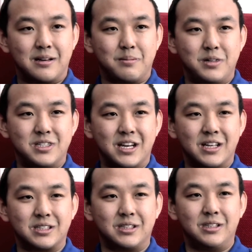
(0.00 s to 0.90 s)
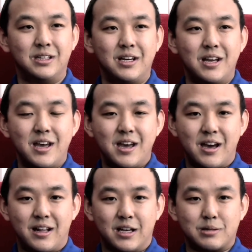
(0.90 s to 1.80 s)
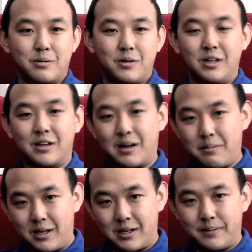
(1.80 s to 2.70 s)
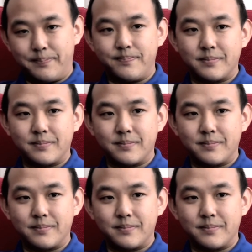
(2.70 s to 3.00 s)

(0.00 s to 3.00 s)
a British accent. And that's why when they come here